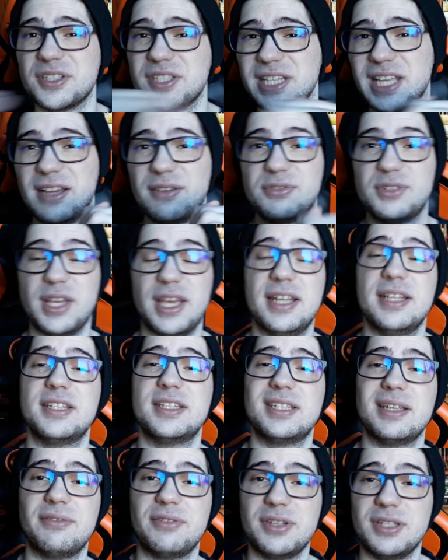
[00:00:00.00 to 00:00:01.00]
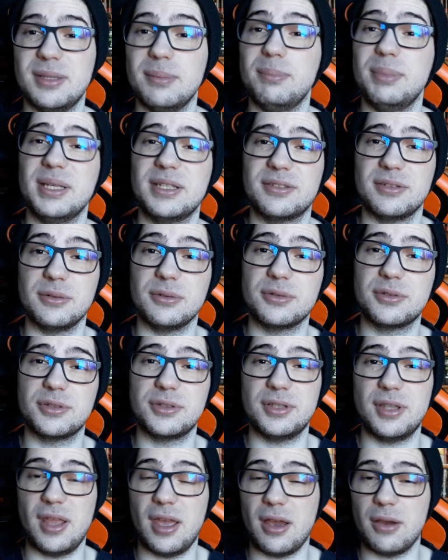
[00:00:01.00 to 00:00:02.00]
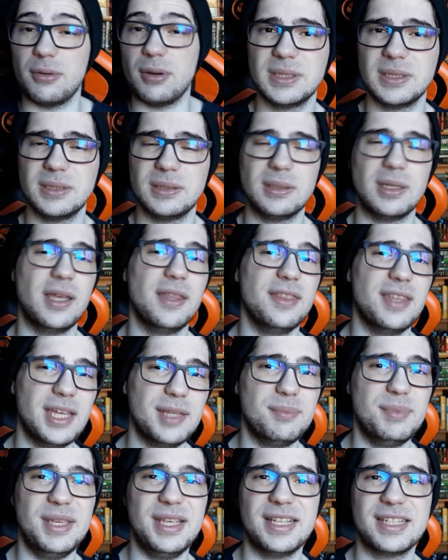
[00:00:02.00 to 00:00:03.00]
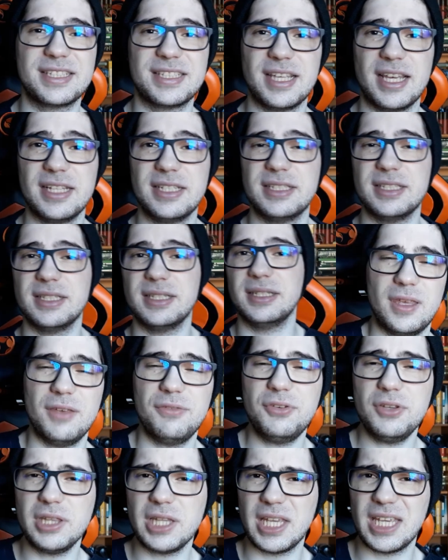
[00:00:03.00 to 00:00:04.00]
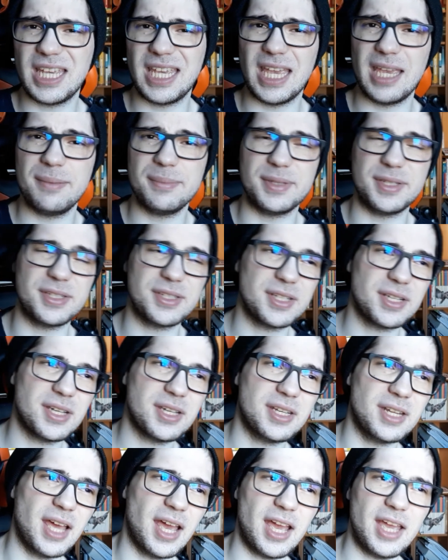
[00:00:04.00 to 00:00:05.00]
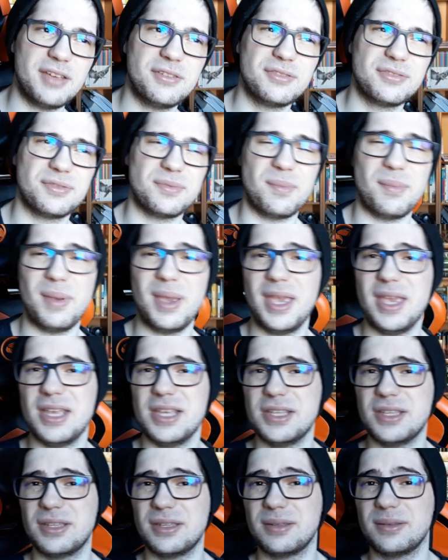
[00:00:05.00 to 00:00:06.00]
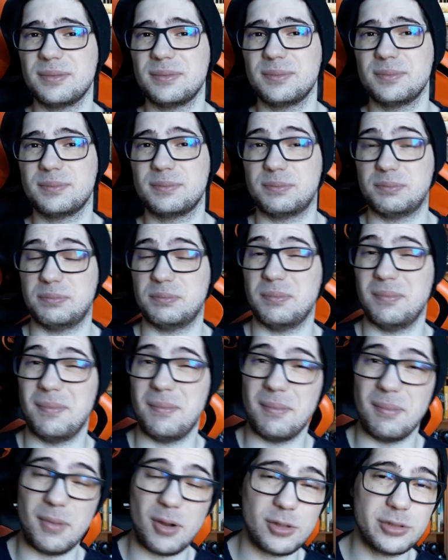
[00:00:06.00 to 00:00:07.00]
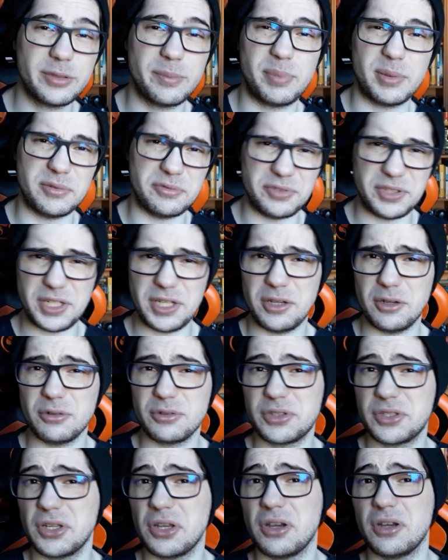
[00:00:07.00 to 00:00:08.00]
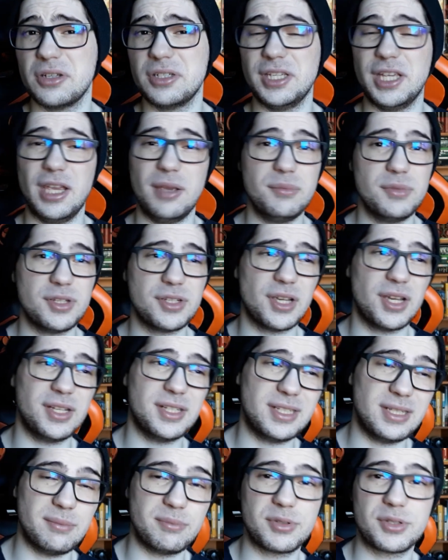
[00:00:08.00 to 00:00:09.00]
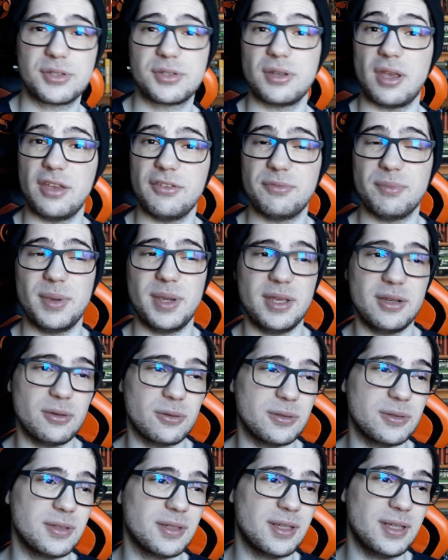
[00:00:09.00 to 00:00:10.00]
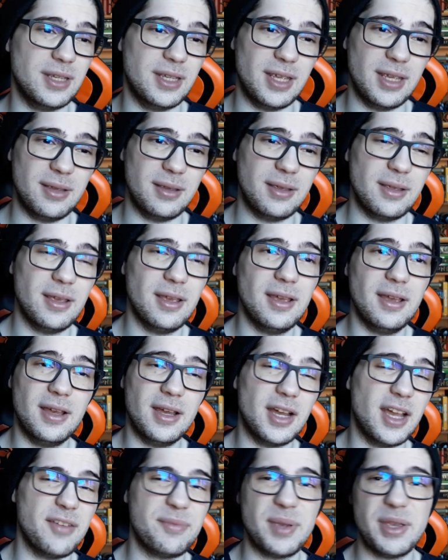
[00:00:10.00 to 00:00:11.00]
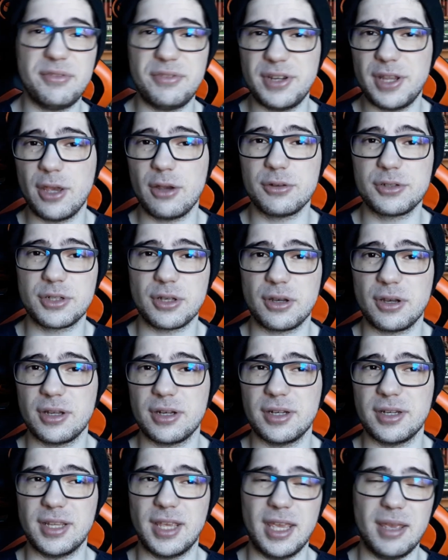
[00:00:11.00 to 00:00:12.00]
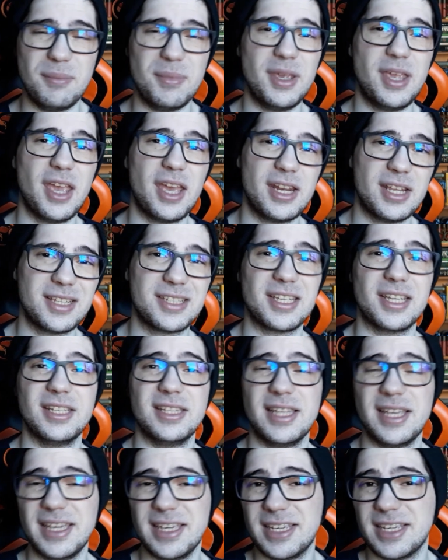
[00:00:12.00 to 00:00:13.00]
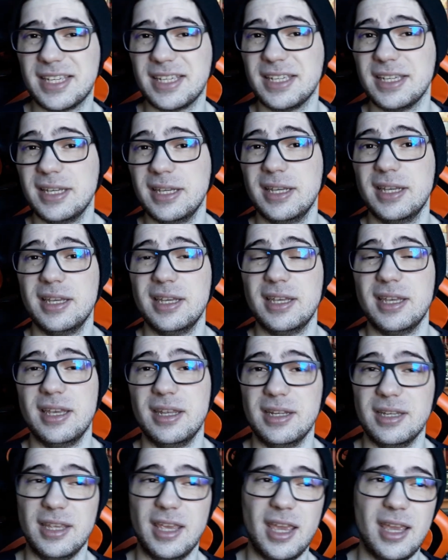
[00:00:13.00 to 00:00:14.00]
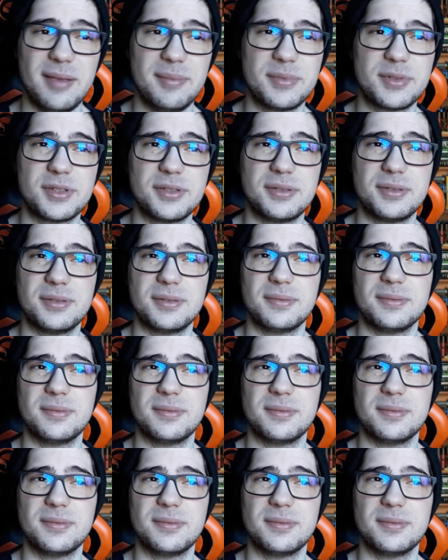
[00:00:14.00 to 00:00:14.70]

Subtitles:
left and 70 pixels down. And that being said, if you like game design, I've made multiple videos on game design tips. I've made videos on game mechanics I like in games,